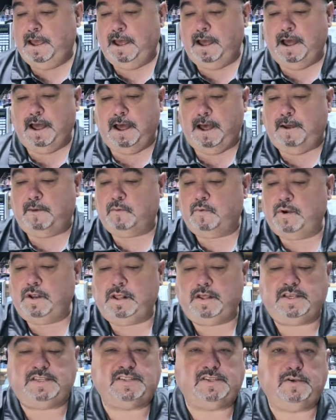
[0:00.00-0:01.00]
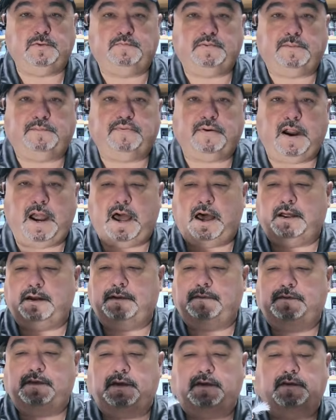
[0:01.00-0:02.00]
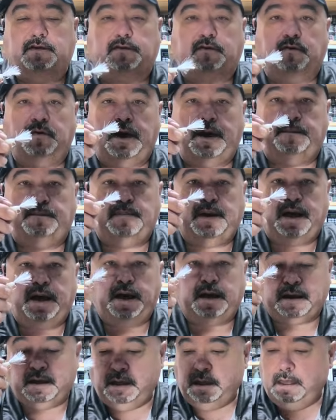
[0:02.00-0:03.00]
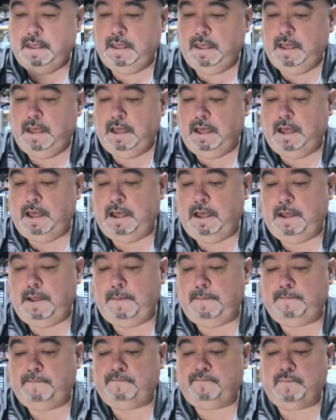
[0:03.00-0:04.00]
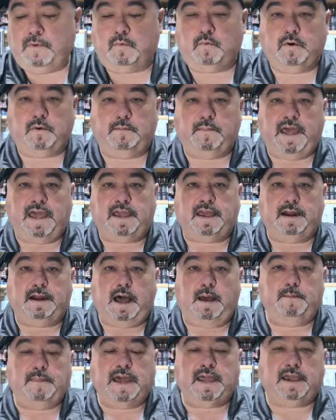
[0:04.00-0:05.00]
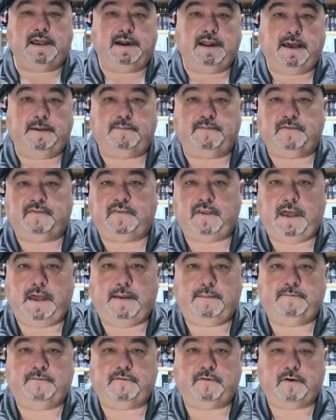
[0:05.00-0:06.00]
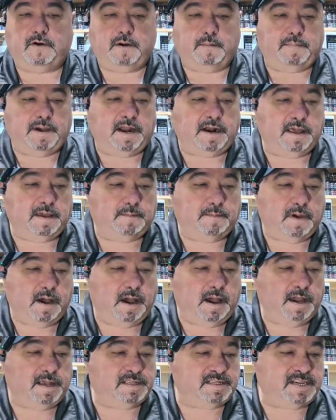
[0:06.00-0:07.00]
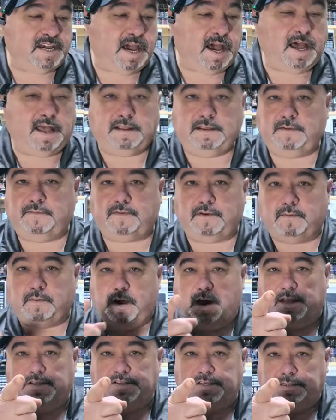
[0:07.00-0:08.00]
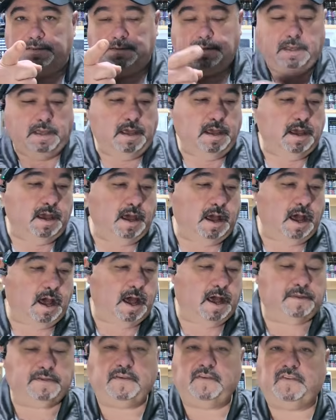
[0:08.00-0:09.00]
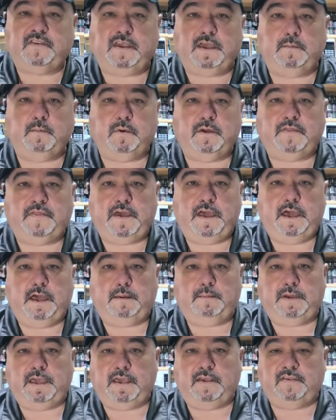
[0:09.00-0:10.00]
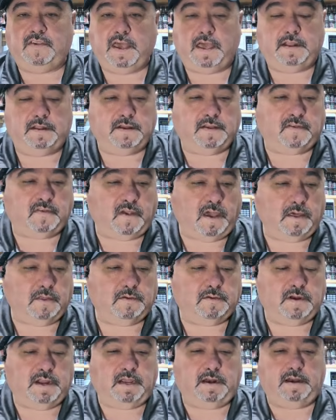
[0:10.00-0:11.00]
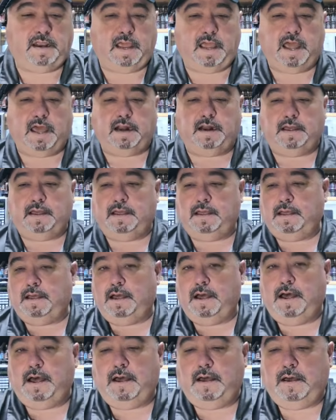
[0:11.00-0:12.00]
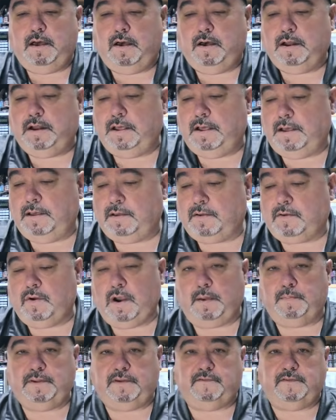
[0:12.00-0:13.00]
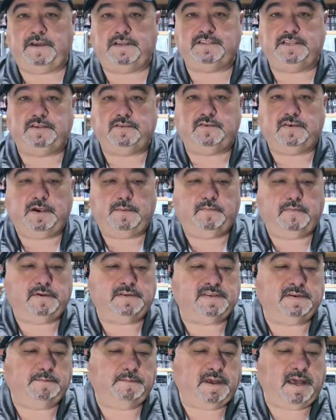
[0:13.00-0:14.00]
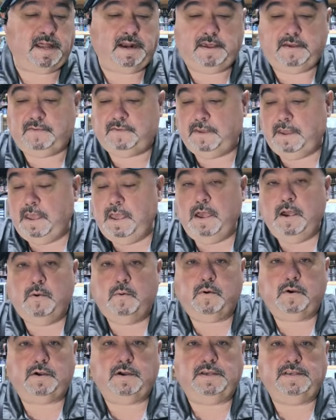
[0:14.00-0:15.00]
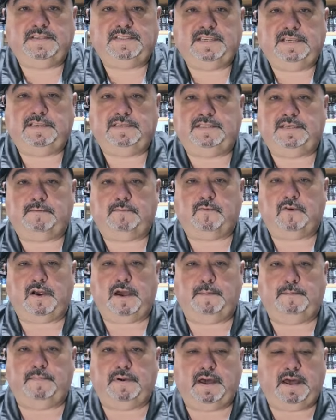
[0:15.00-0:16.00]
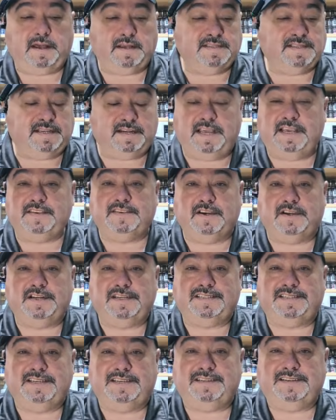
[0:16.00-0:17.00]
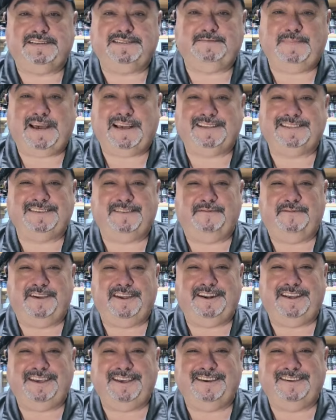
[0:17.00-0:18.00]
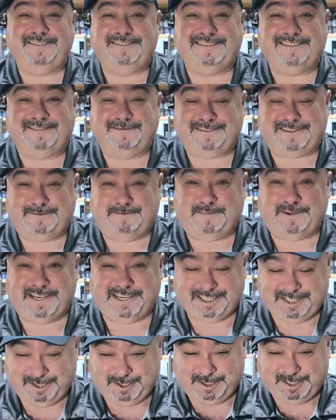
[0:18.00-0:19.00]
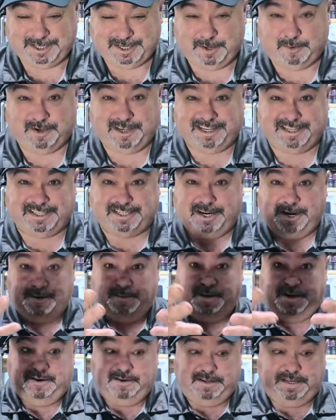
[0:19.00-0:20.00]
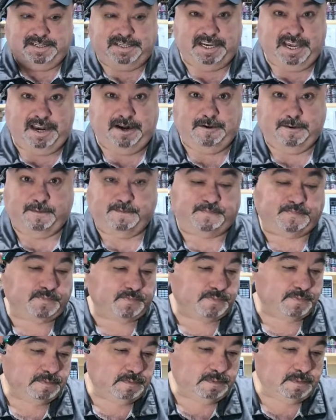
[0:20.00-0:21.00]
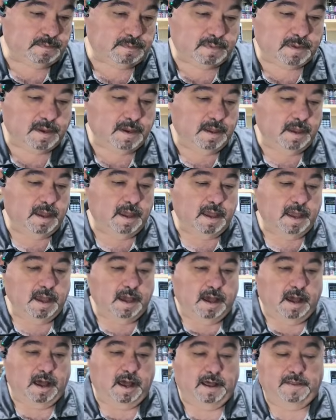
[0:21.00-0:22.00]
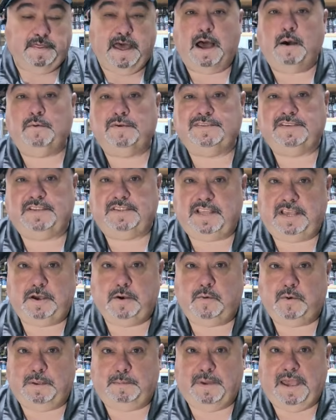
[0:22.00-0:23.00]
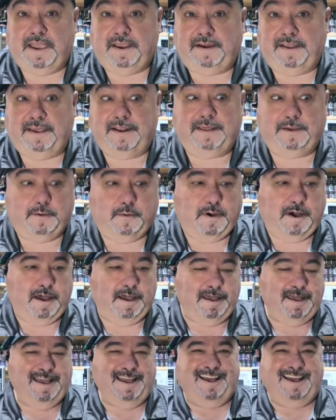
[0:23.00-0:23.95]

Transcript: Really super proud of this grub bug. I'm making up some for a buddy of mine, Chad, if you're watching, to send with him. He's heading to southern Indiana on a crappie fishing trip with some buddies. We're going to send some grub bugs, and he's going to send us back some videos and some pictures so we can share them here on the channel. That was a deal we made anyway.